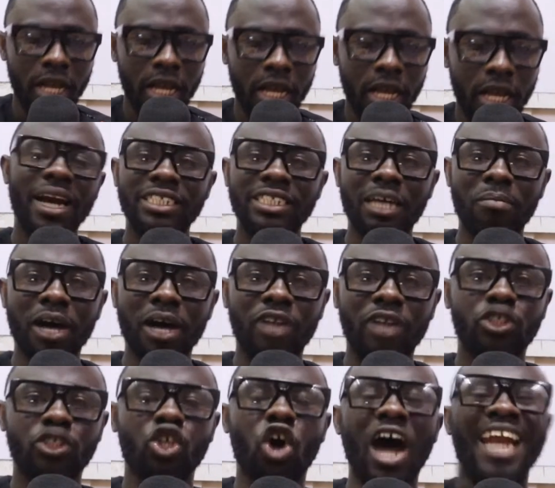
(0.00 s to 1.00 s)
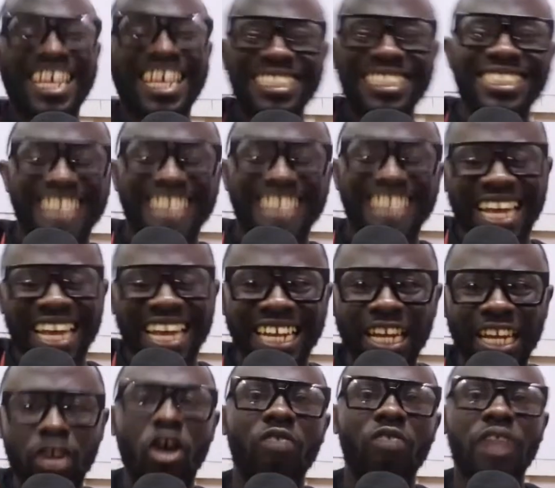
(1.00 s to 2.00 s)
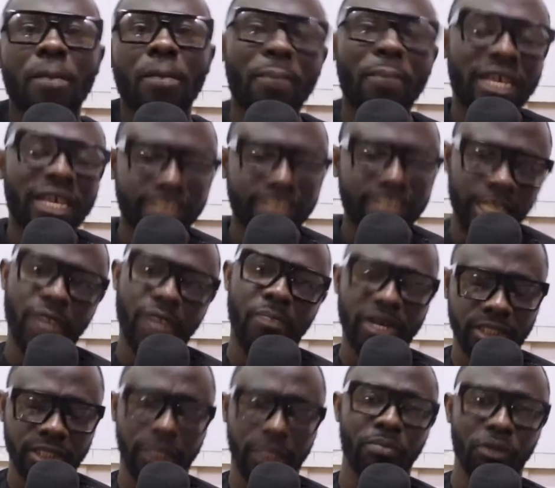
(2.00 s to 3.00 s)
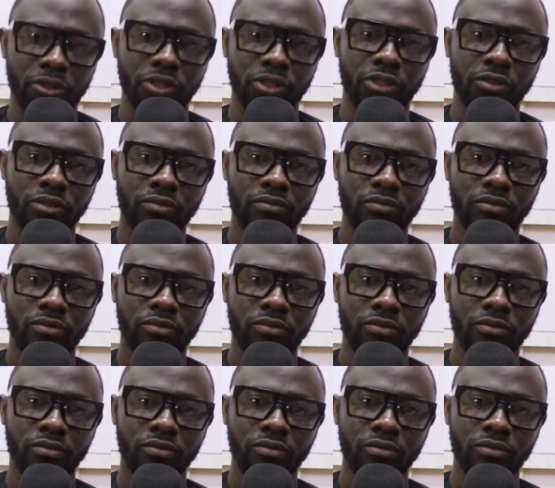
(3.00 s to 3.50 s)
but it's about your understanding of the basic principles.